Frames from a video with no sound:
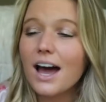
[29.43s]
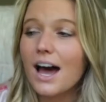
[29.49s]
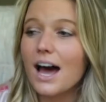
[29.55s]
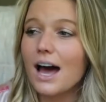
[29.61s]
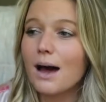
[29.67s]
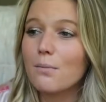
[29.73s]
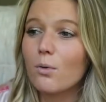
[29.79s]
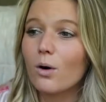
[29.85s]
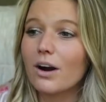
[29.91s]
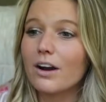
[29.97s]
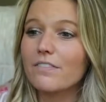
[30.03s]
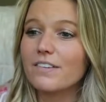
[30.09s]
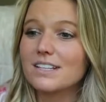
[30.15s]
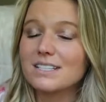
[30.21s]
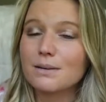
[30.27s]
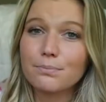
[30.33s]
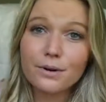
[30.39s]
um, or
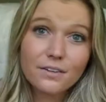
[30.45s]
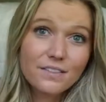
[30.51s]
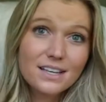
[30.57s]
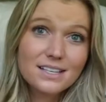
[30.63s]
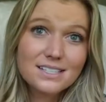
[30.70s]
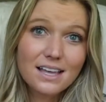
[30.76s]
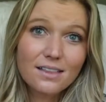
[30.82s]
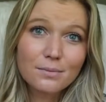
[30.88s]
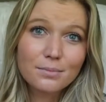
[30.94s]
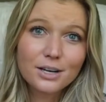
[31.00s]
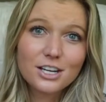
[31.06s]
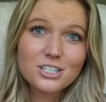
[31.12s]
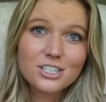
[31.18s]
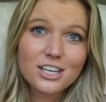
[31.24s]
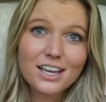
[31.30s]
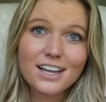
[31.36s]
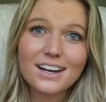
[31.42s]
if it's a birthday
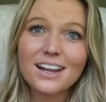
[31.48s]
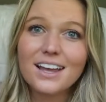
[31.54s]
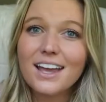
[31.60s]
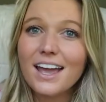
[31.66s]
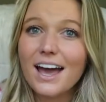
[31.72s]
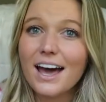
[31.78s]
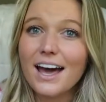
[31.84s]
celebration.